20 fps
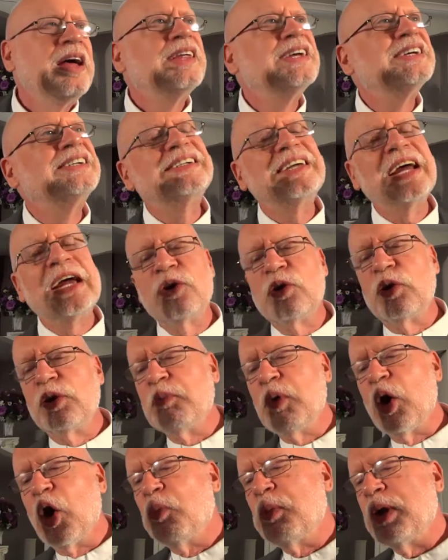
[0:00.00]
the
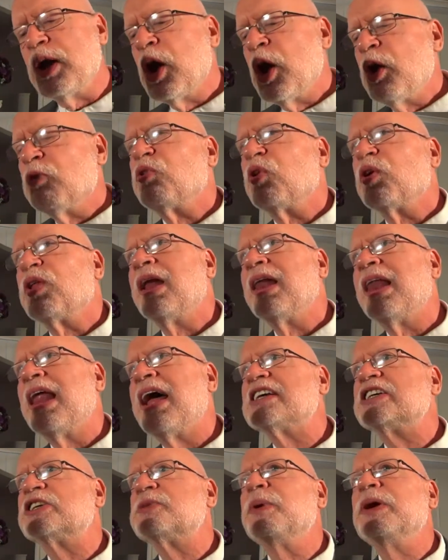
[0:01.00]
sacred moment for the
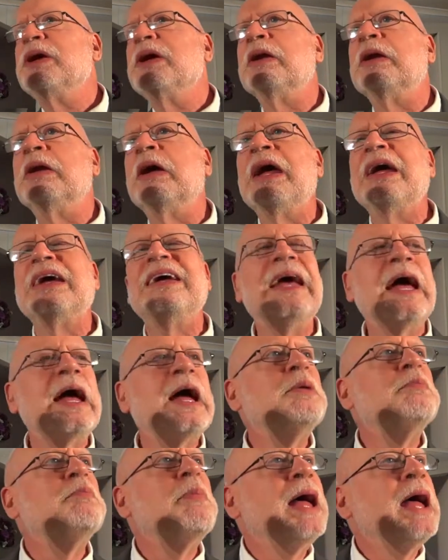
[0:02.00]
lesbian,
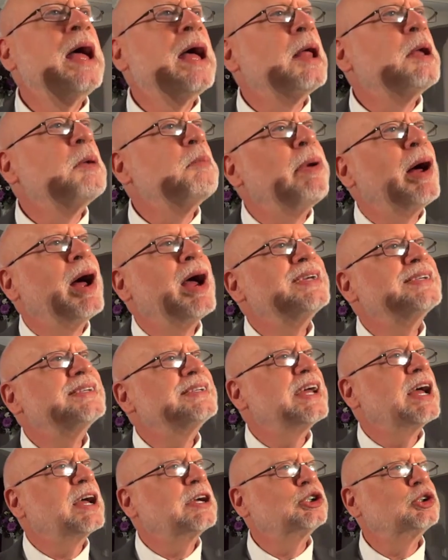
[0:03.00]
gay man,
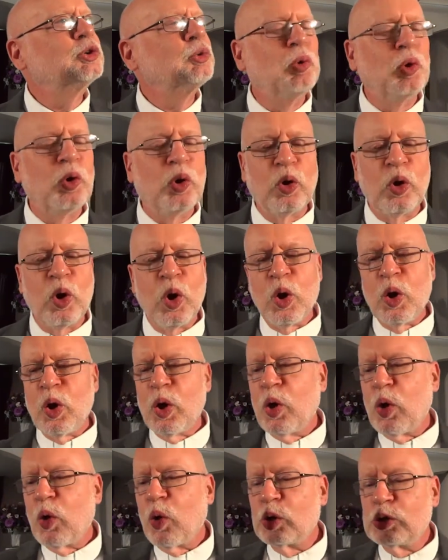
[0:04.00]
bisexual,
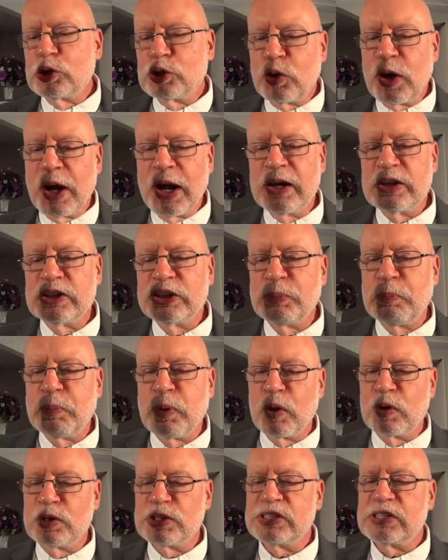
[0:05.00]
or trans
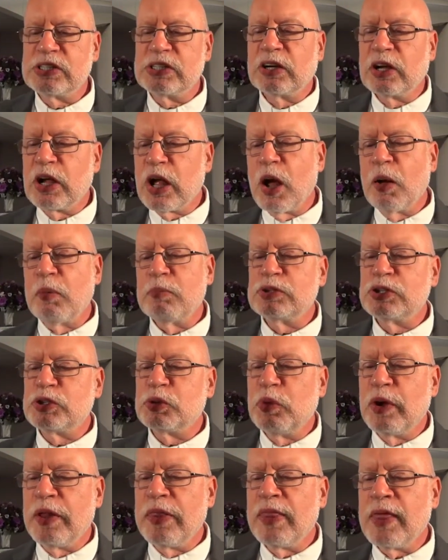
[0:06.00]
person comes
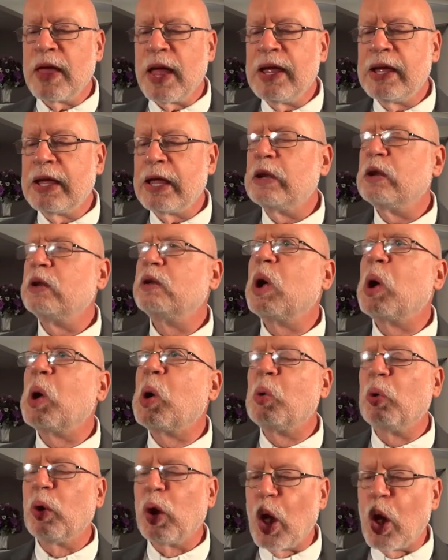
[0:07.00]
when they can no
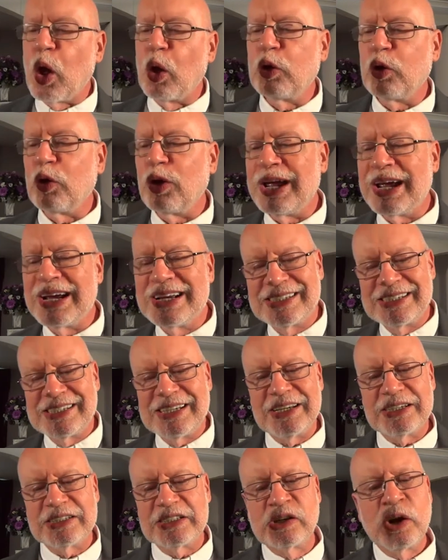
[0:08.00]
longer
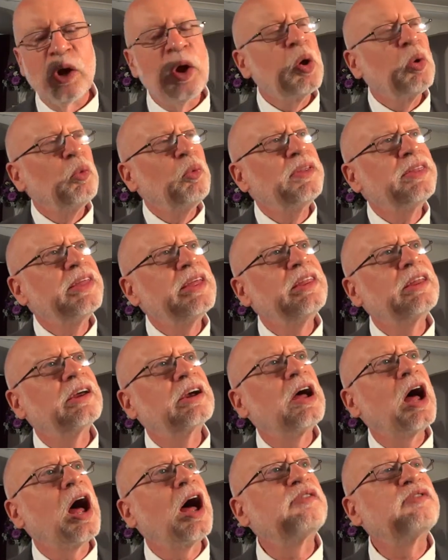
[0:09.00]
exist within the
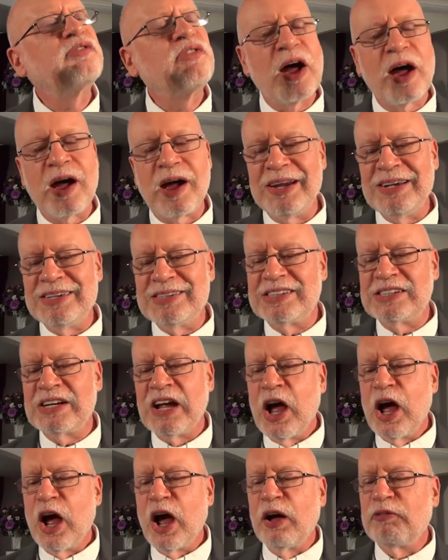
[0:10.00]
confines
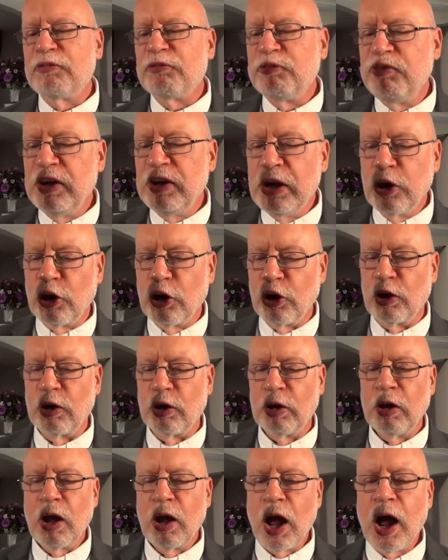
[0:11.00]
of
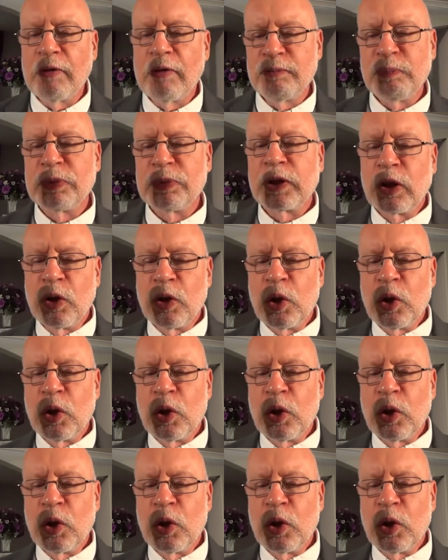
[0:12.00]
fear of